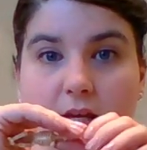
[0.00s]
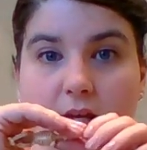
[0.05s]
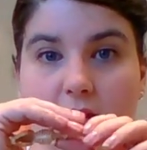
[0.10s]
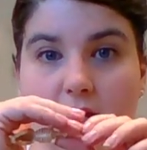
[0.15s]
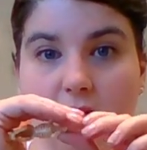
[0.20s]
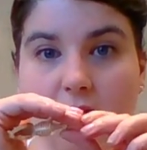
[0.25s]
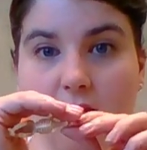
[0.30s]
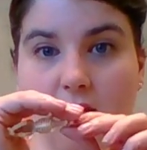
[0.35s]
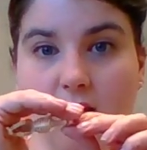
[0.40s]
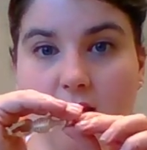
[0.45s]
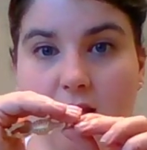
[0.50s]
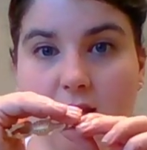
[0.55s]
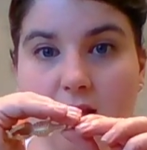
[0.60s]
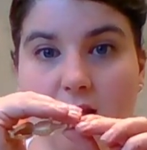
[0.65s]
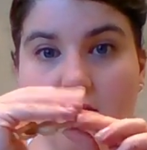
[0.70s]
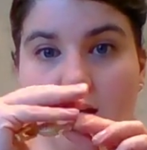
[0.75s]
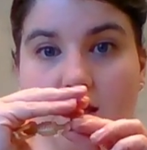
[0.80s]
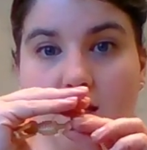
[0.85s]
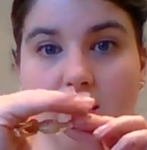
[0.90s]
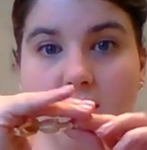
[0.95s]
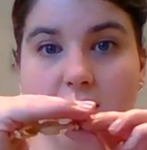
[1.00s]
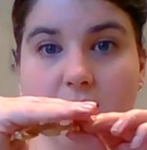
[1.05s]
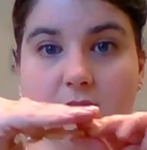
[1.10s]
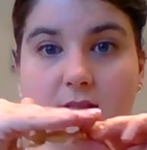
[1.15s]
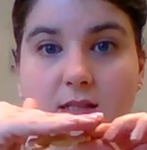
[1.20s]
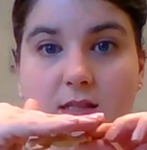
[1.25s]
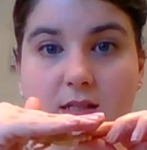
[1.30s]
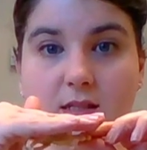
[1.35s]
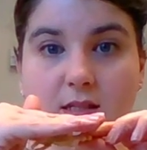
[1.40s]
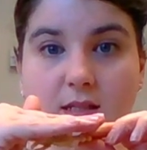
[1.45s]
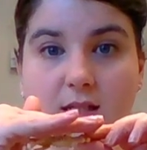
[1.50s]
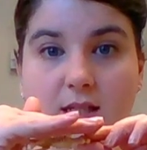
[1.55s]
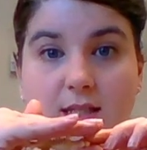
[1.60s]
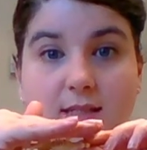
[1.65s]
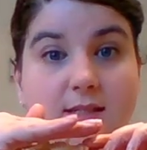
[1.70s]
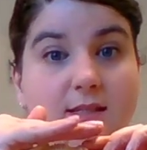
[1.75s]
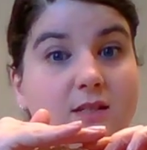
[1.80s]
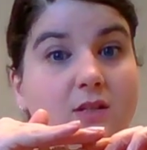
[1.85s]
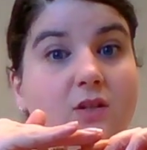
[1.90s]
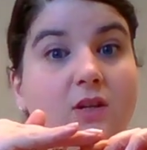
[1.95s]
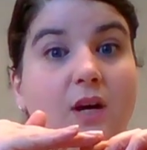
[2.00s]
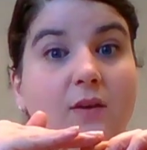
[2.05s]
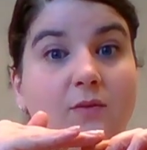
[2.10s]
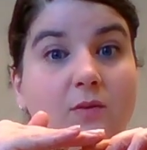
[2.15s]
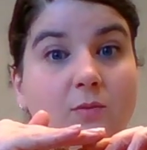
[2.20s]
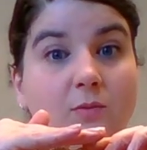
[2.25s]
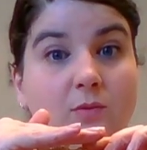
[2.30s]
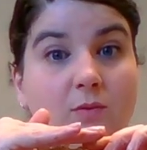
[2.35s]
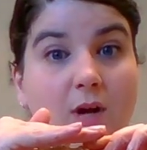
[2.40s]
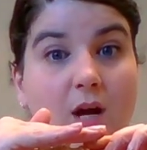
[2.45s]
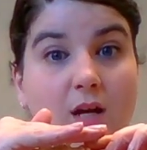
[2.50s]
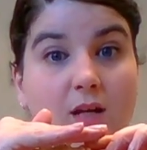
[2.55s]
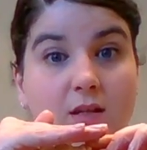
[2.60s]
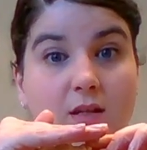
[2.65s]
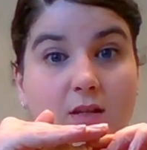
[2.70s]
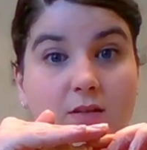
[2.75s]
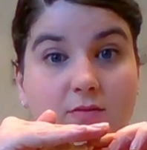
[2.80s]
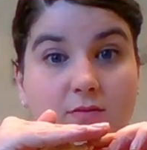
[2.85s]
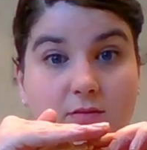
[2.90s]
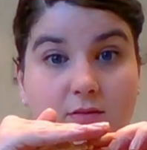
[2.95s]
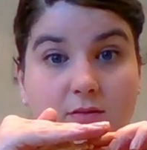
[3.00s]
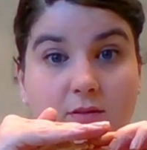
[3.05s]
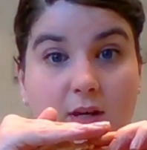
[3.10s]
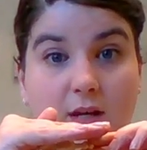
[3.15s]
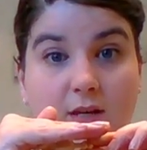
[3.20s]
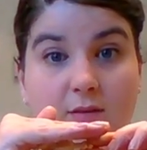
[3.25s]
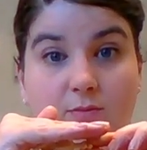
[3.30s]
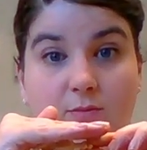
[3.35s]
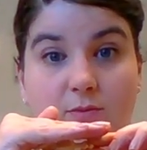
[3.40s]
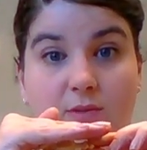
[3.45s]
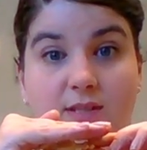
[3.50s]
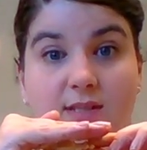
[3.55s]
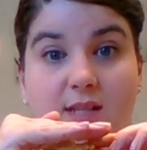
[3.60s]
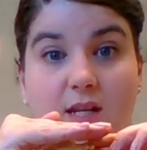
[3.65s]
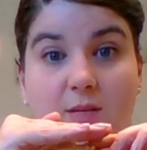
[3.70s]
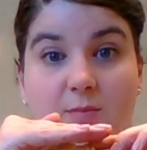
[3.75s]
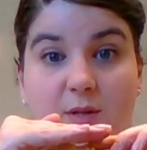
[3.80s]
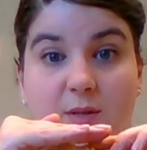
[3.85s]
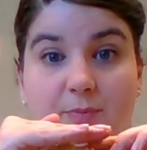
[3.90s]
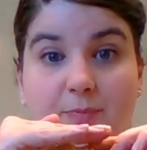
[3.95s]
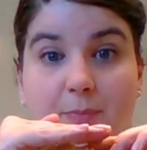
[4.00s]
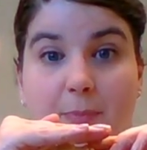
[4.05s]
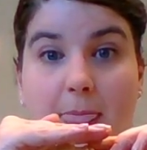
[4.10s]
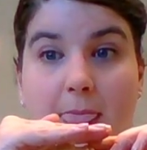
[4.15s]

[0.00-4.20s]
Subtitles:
And he's still covered with rock, though, okay, with sediment.